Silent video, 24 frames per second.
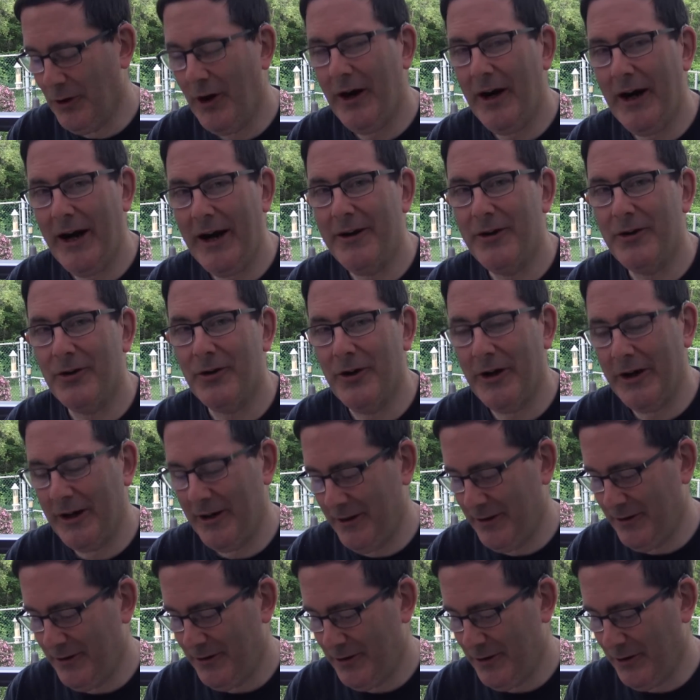are
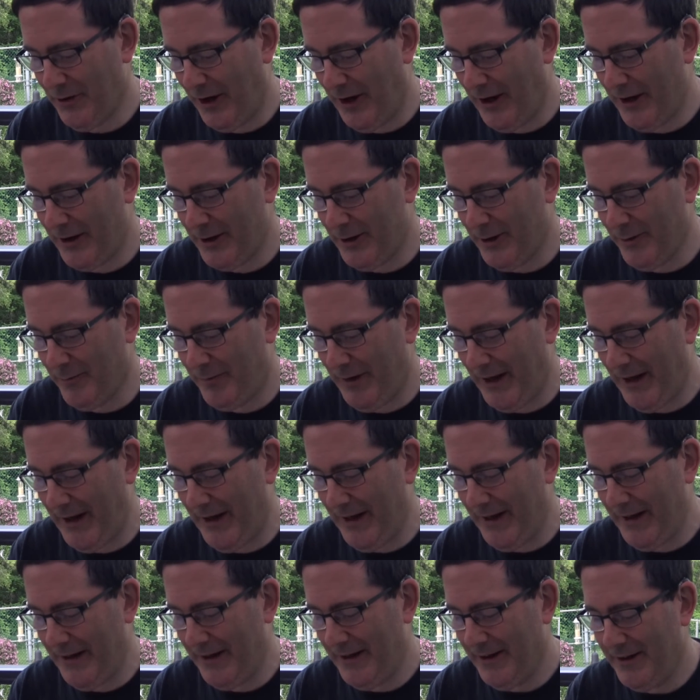entering to
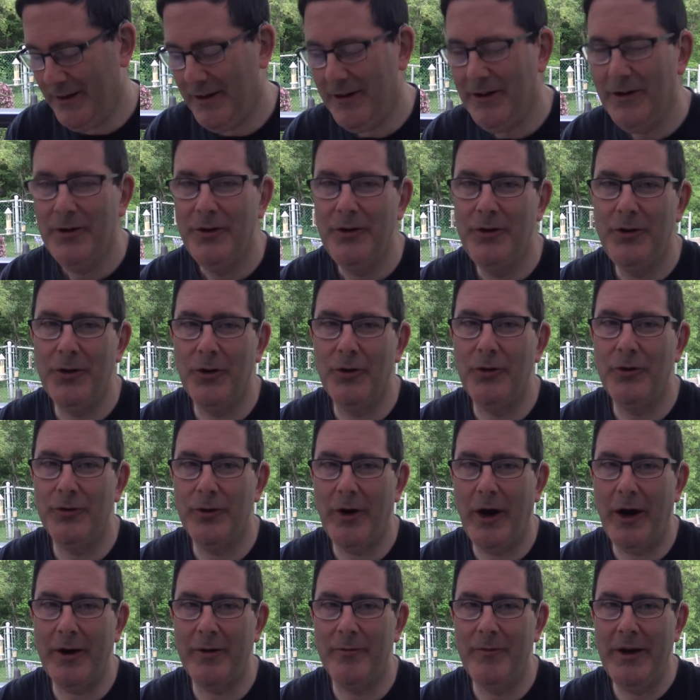occupy.
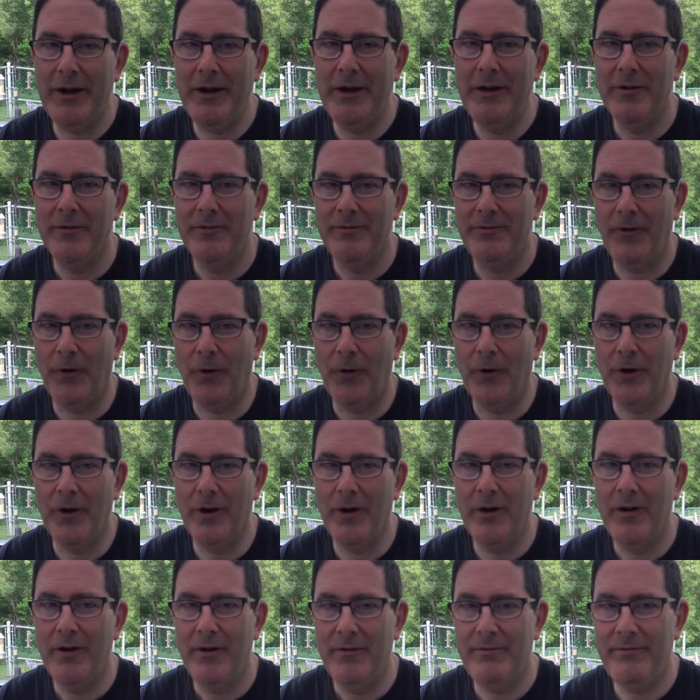Deuteronomy
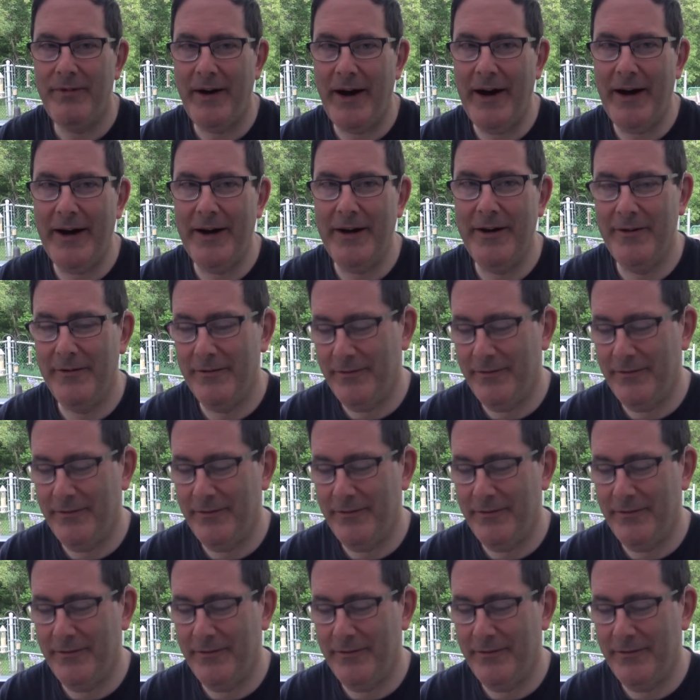4:5.